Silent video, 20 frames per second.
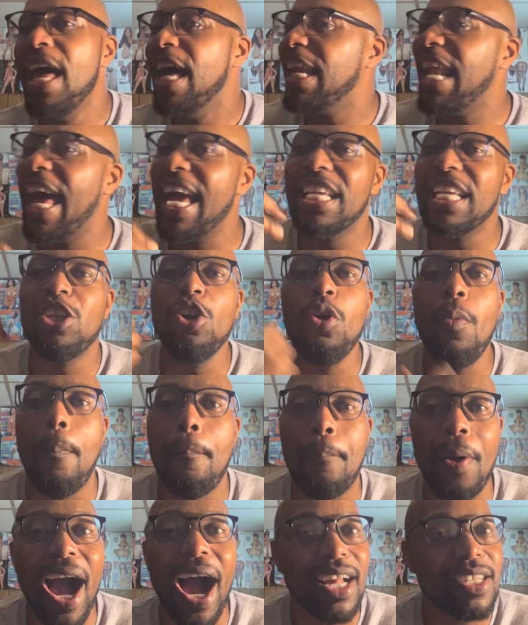Like, you
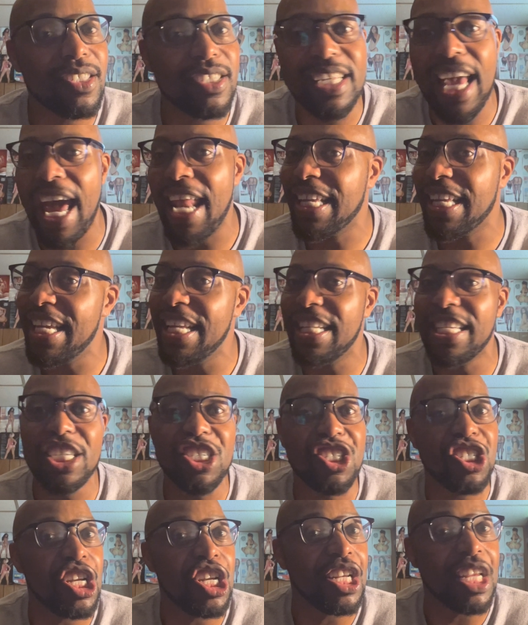boxers got to get this
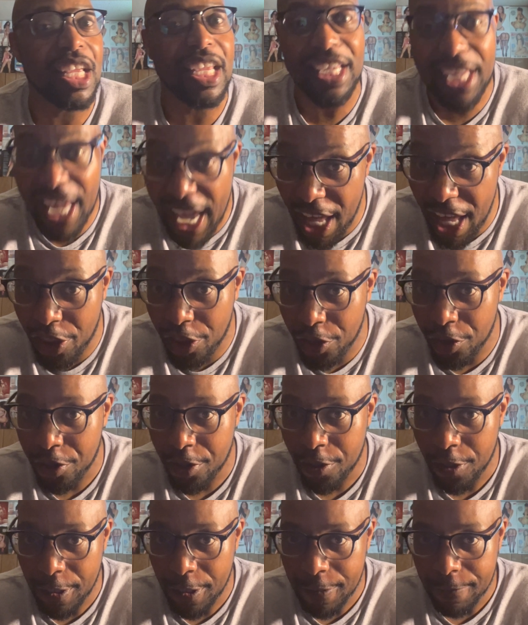shit together.
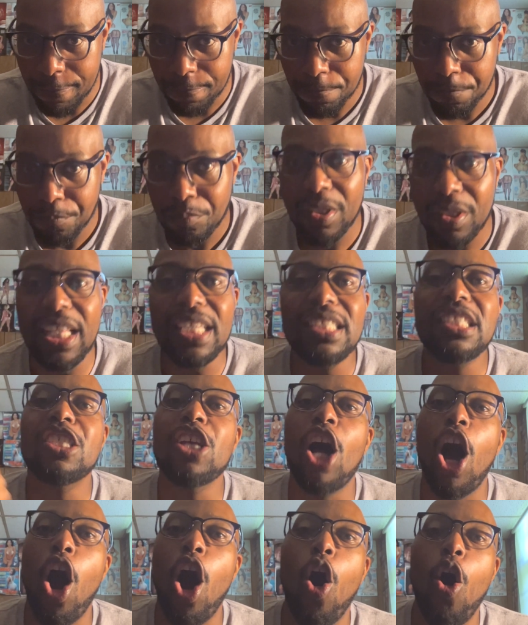This is
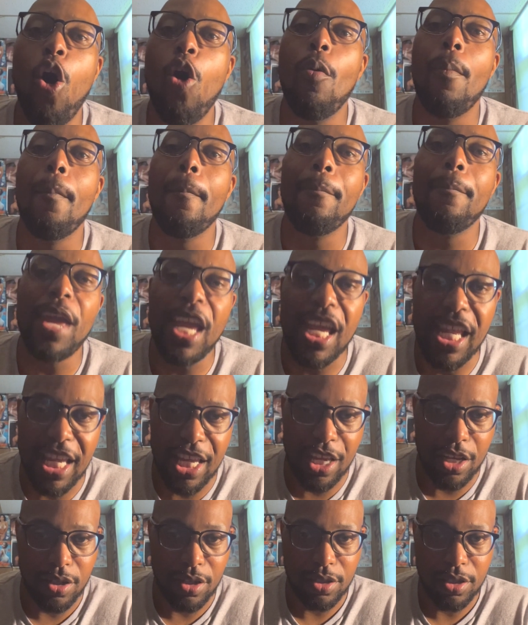old
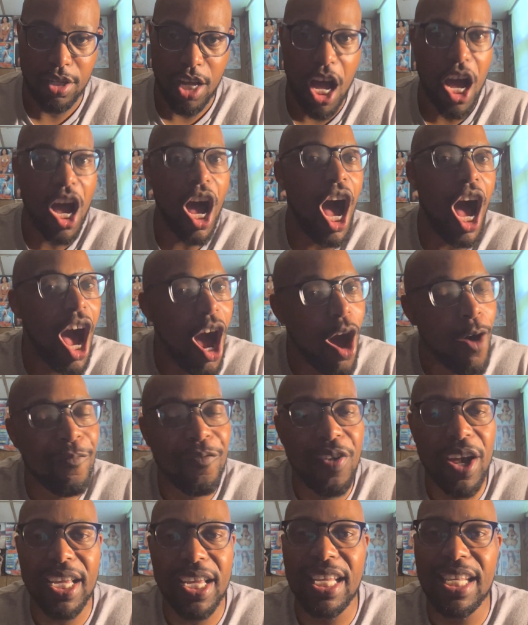media all
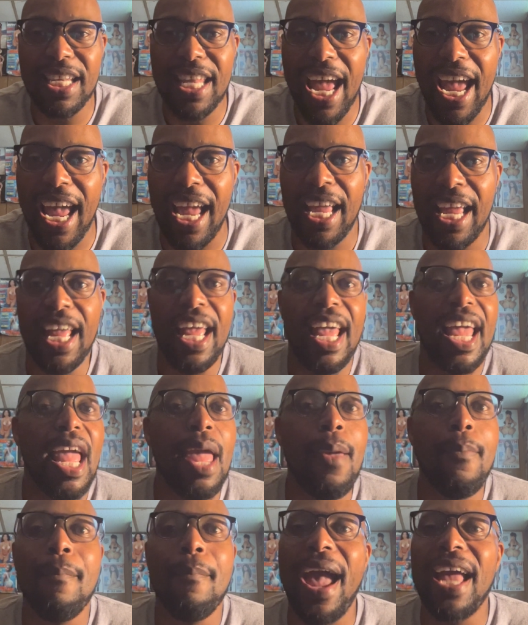fucking day.
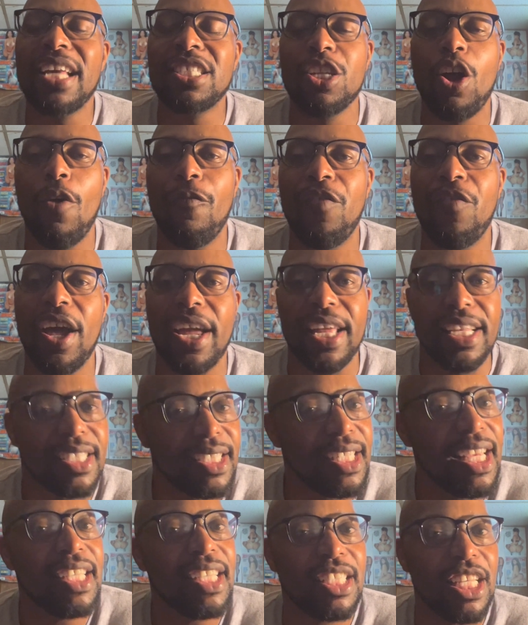It makes no fucking
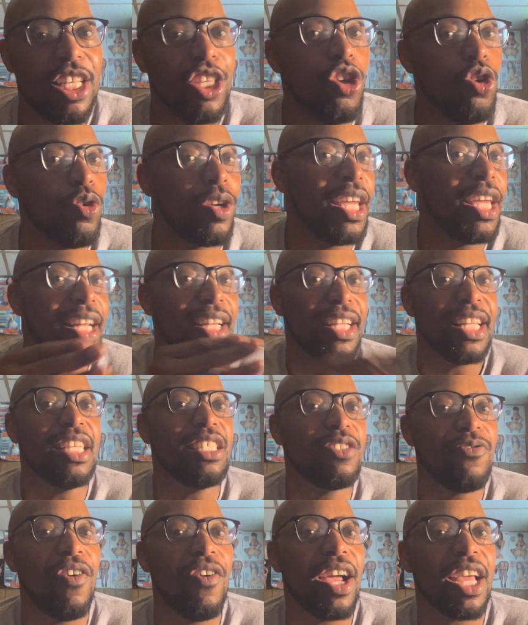sense. And you get
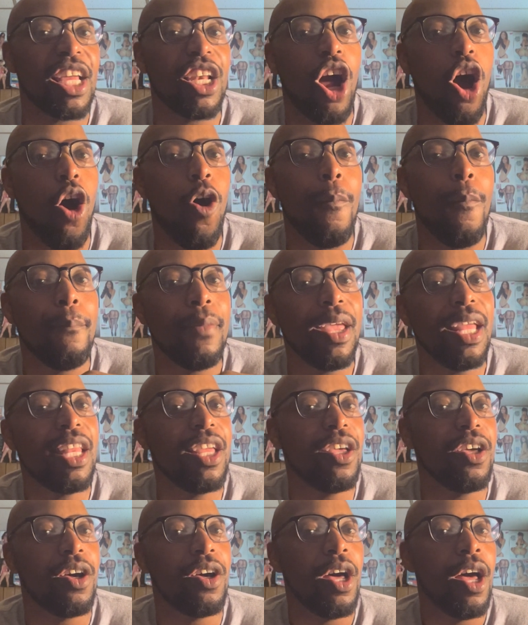these fucking old
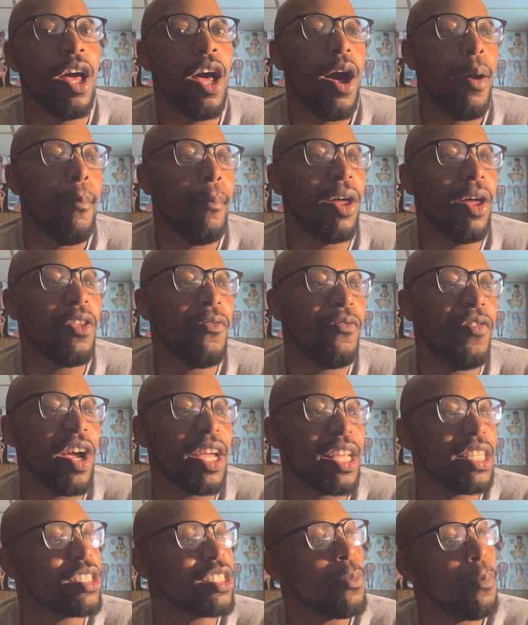media
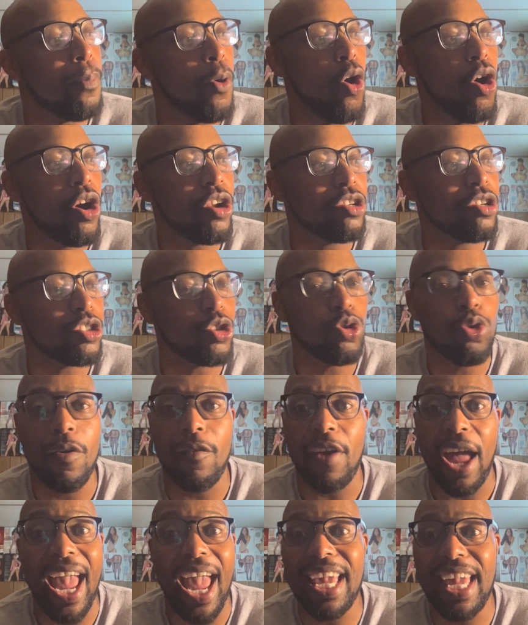motherfucking supporters who
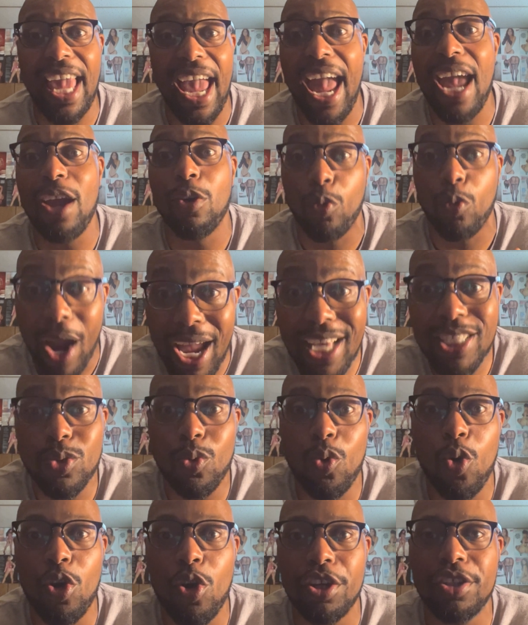are AKA race
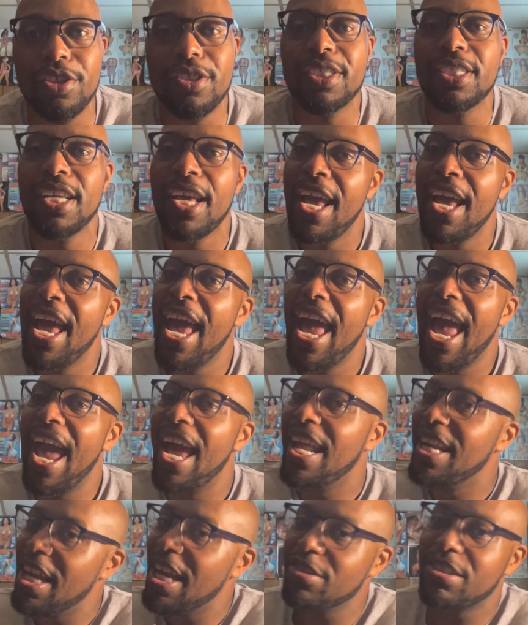warriors,
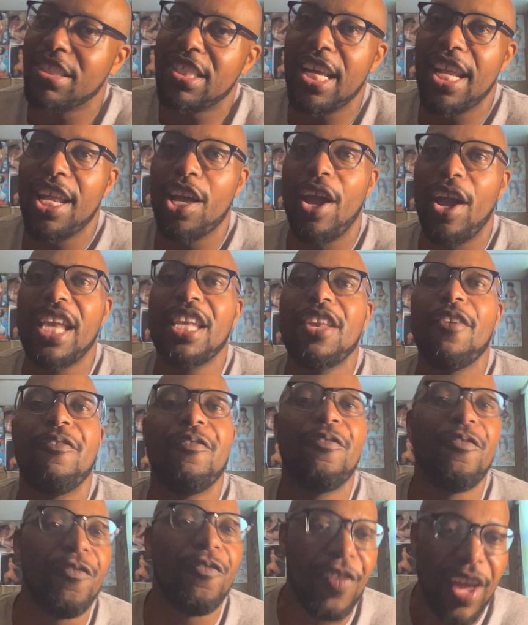and they'll sit here and
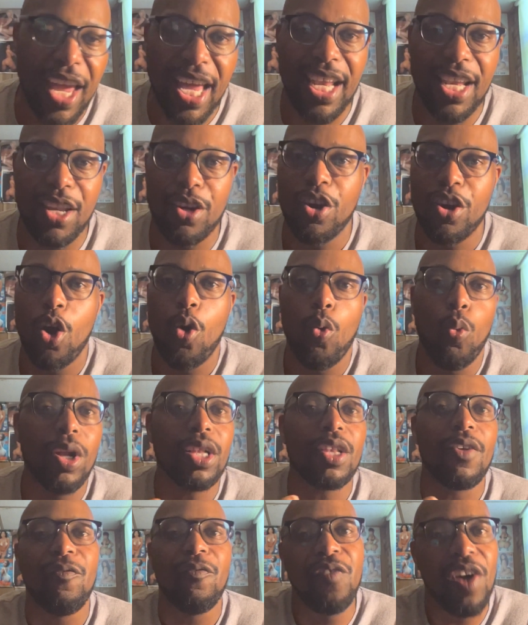defend
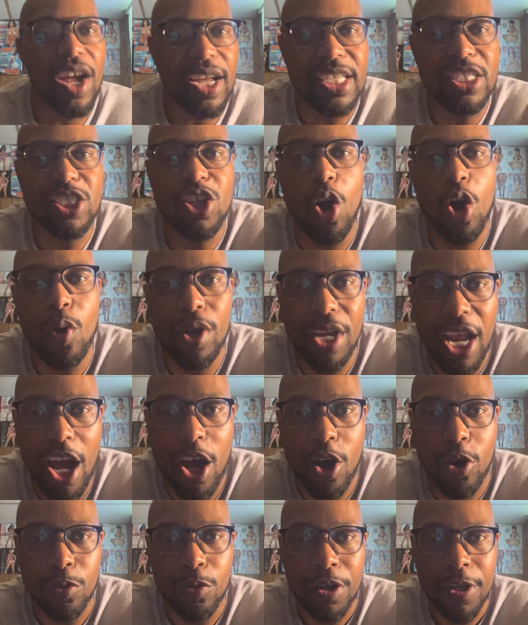what the fuck is going
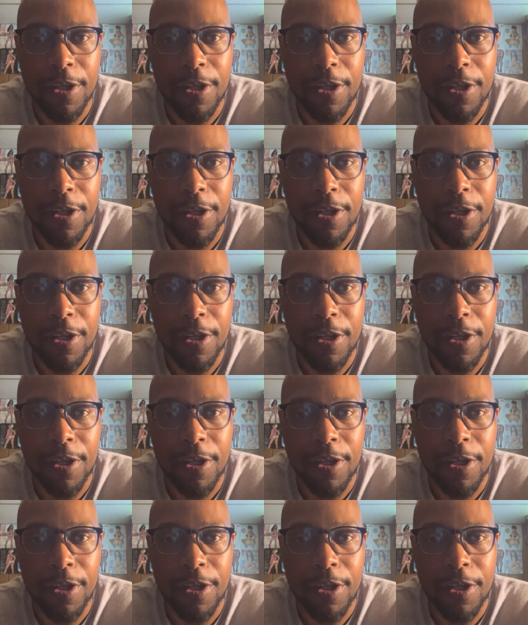on.